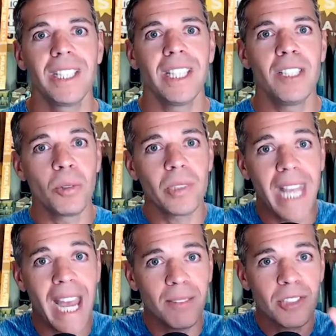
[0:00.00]
then you only
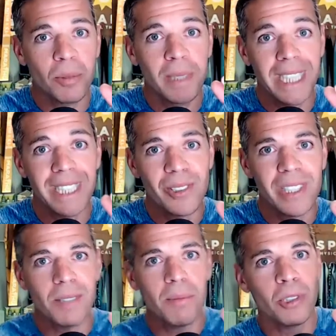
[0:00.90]
have so many
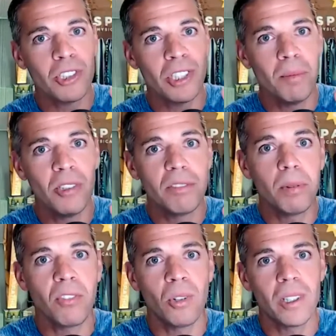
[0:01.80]
degrees of motion to move
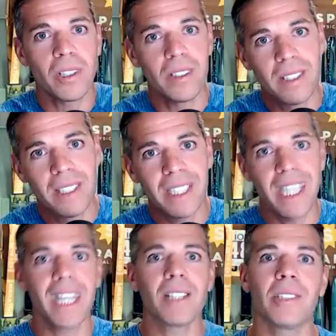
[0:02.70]
before
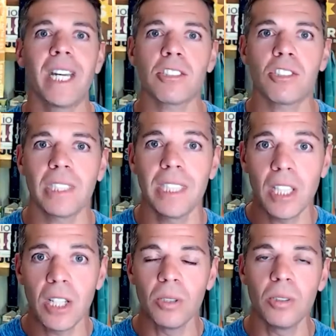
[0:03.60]
the ankle actually
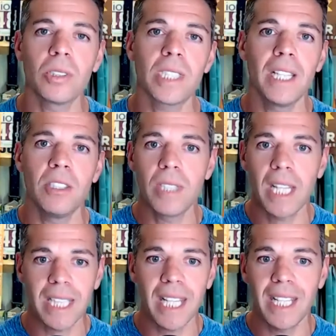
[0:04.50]
goes and you
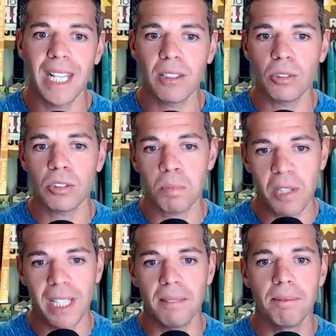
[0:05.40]
get that ankle
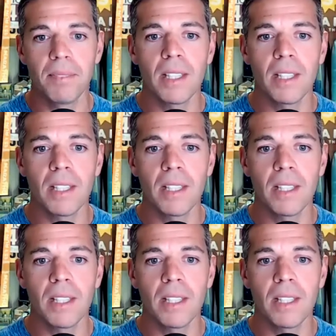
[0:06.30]
sprain.